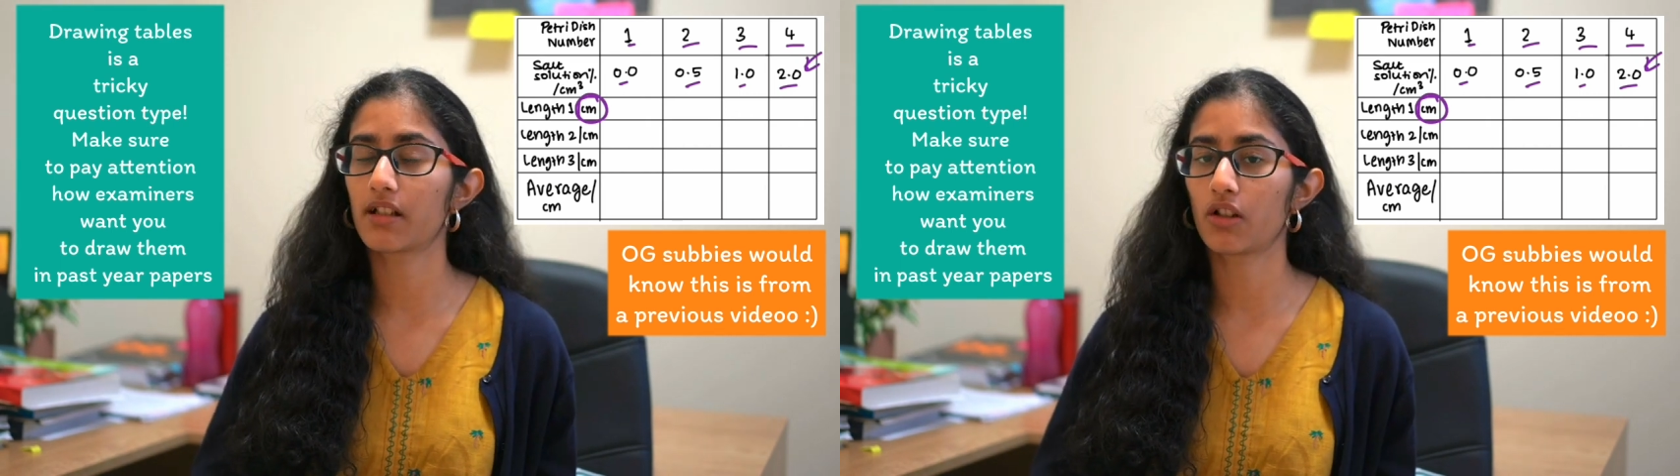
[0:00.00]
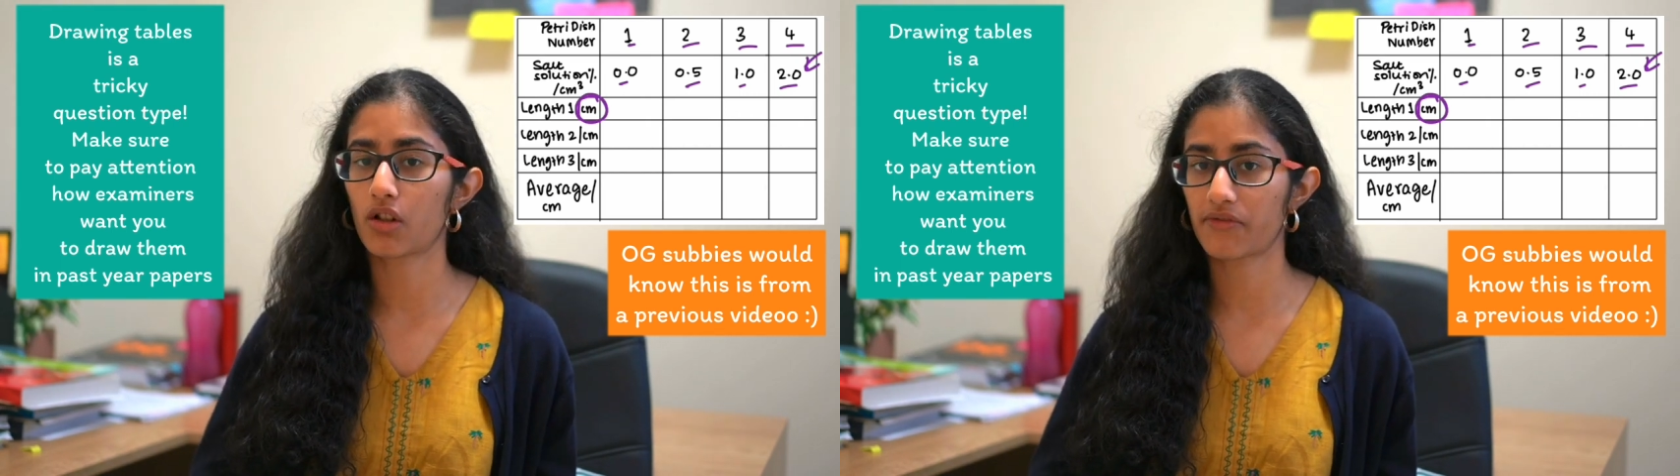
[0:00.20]

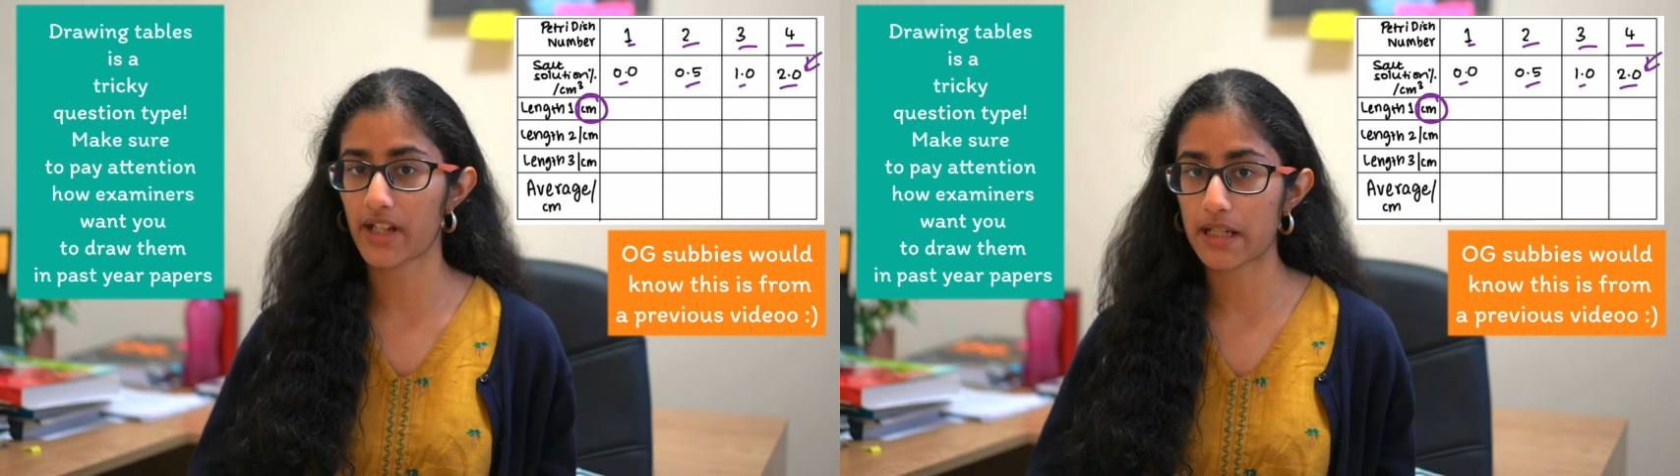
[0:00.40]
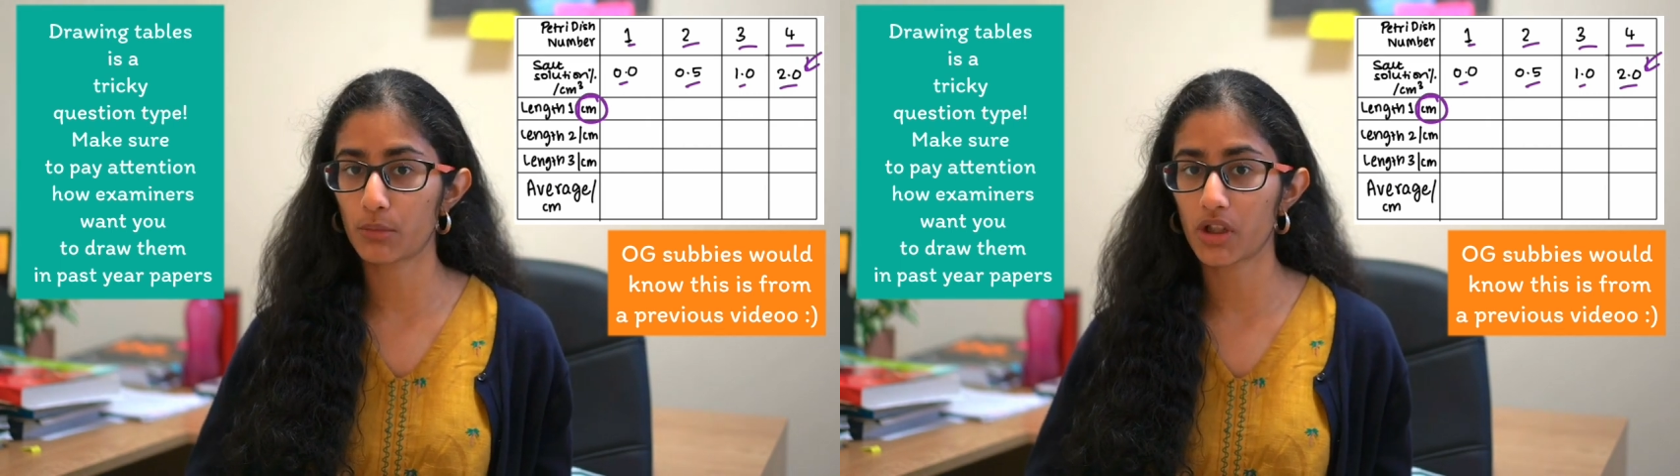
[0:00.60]
a lot of
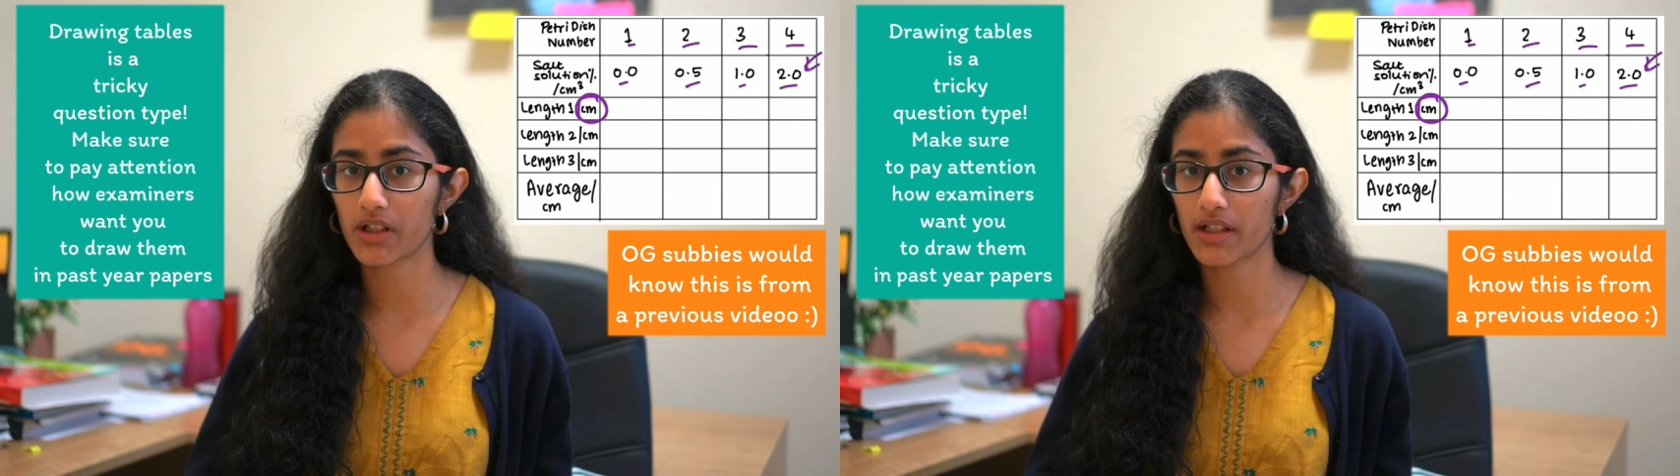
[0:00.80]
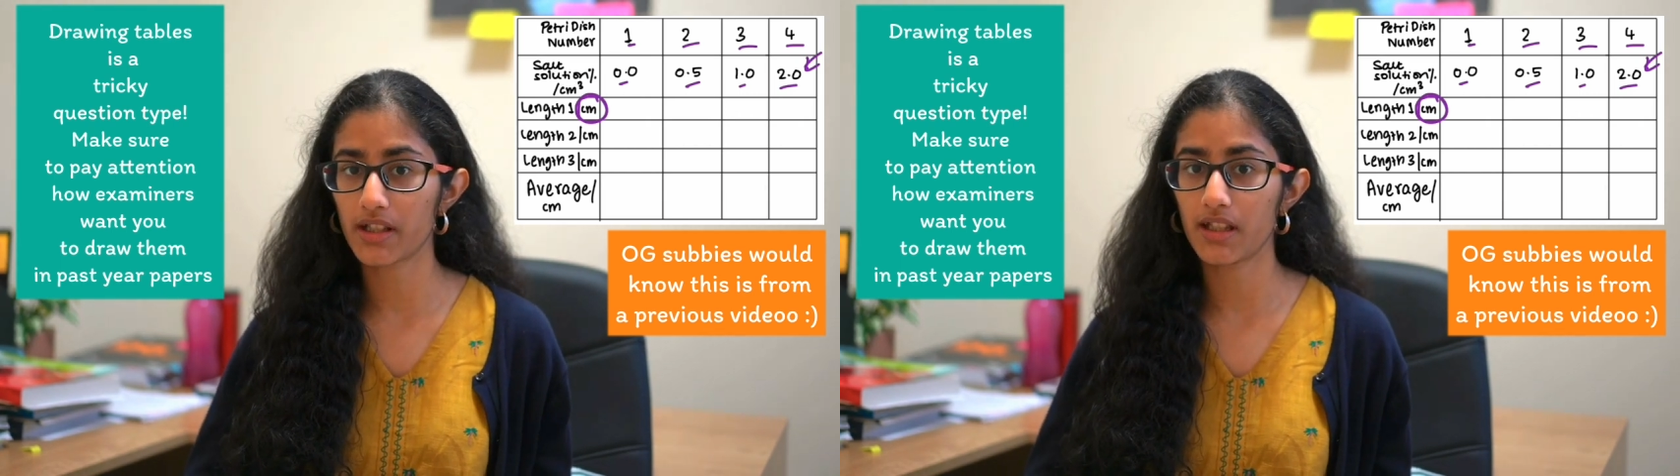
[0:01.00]
time on
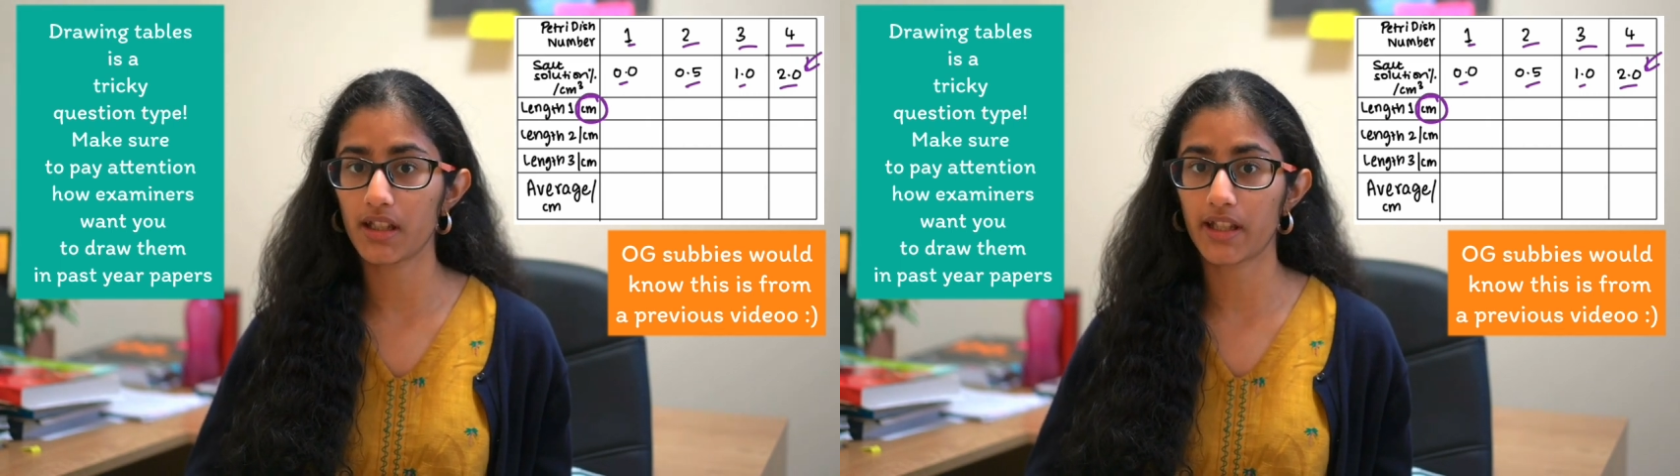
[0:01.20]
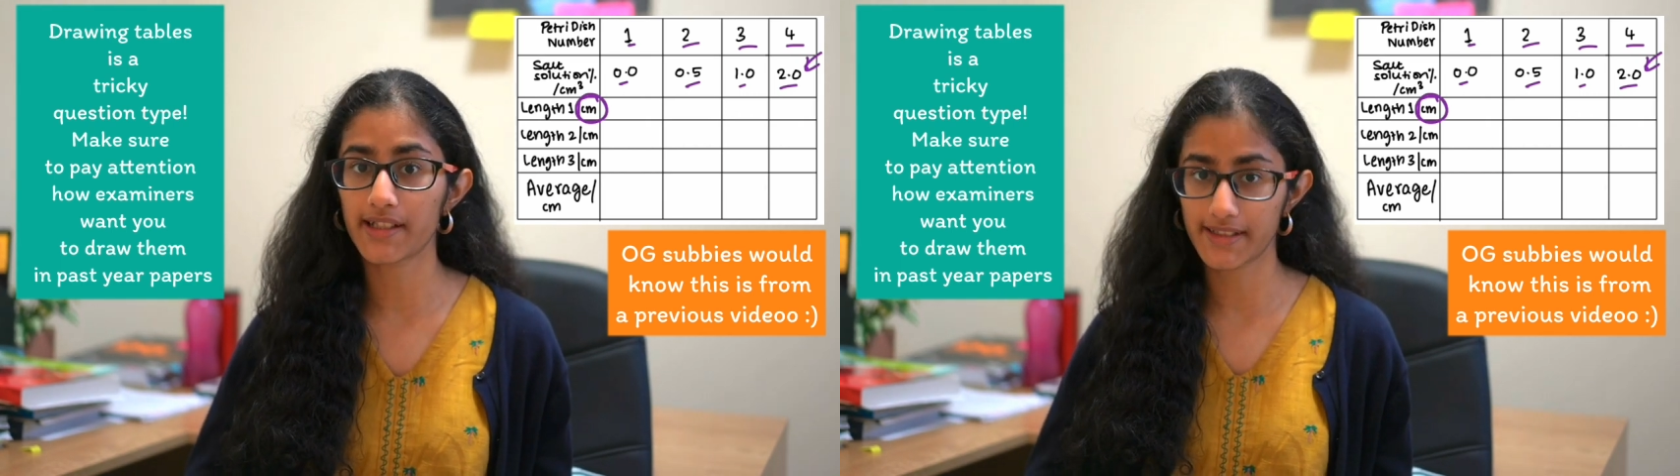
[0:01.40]
it in
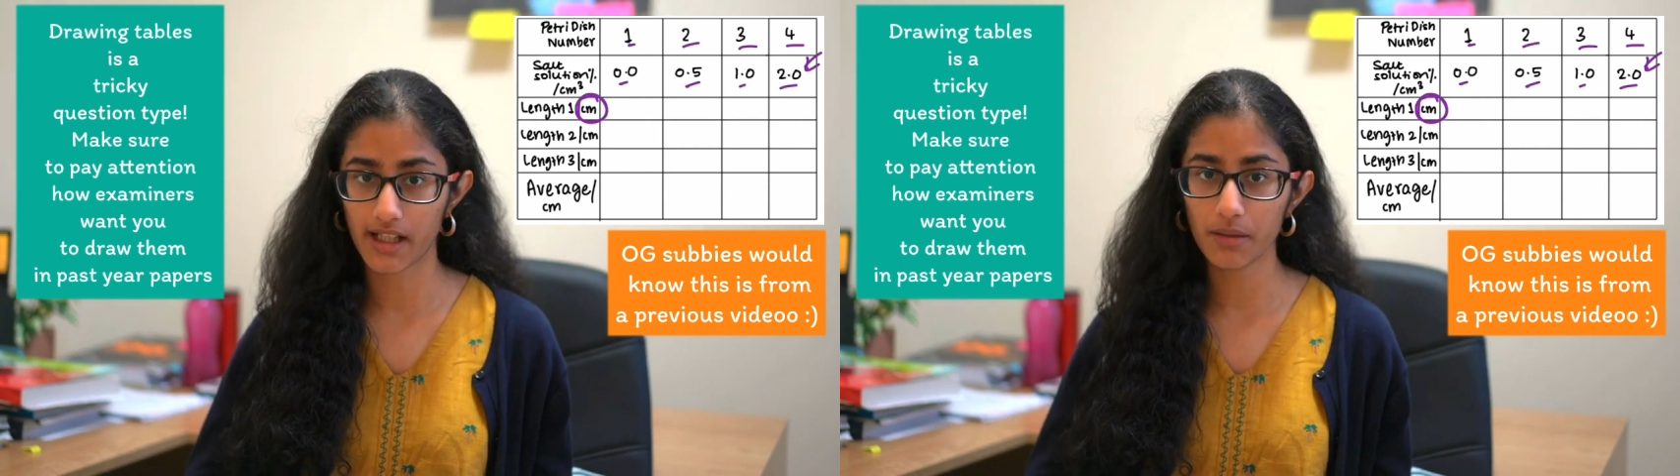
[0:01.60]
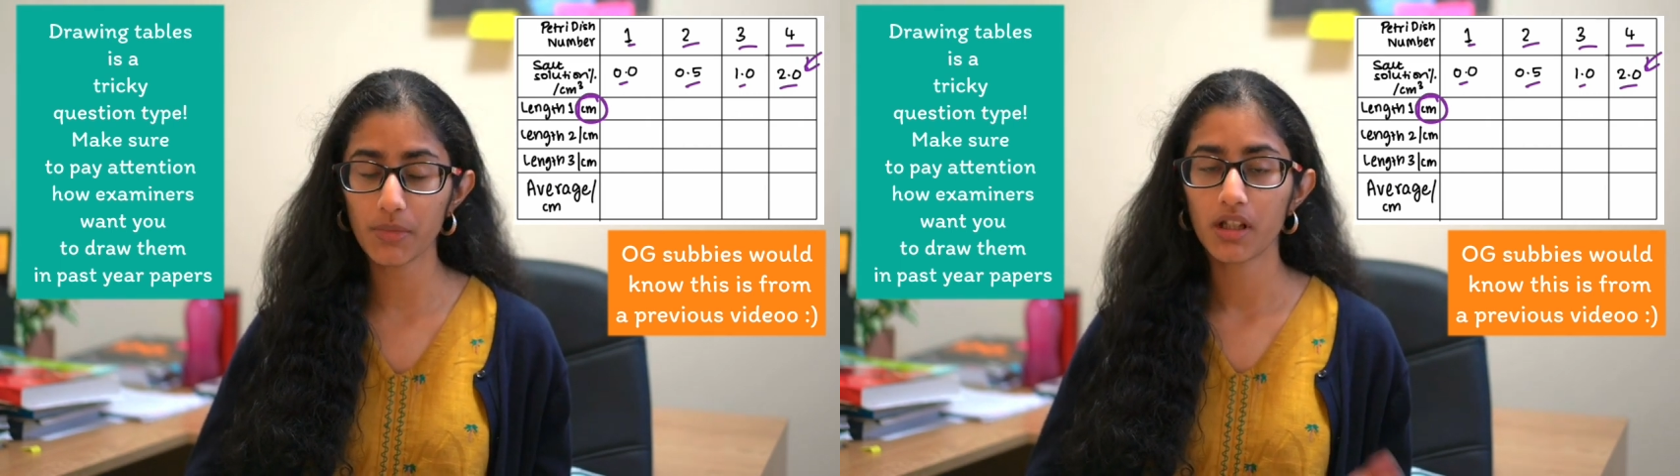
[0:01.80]
the
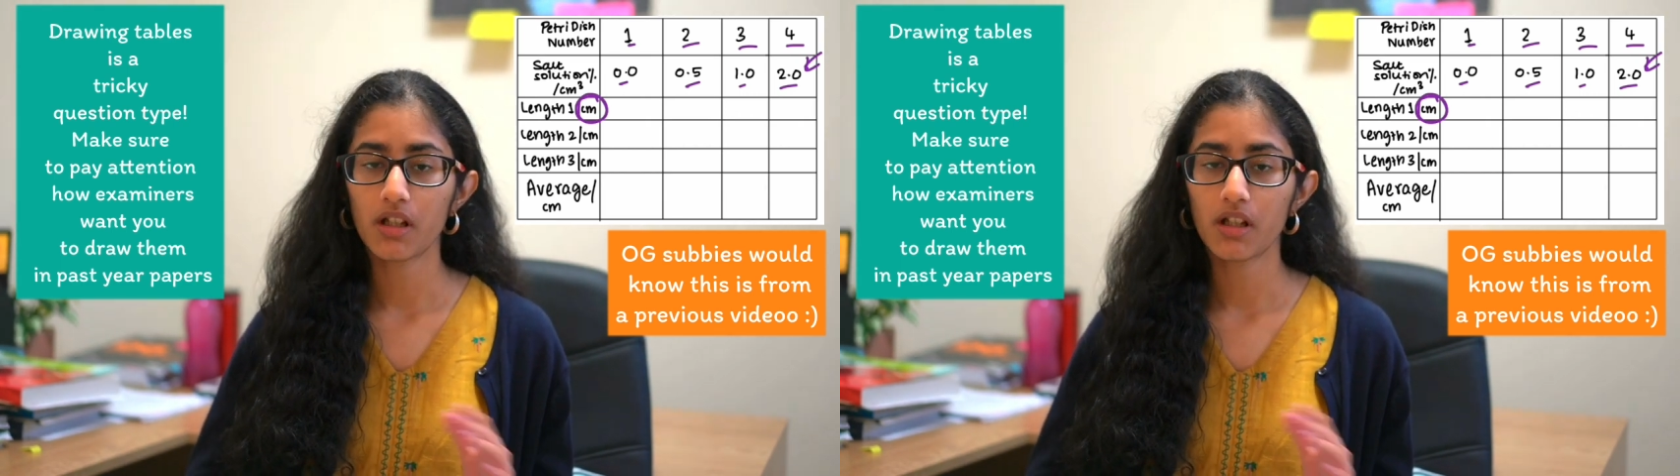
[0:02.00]
exam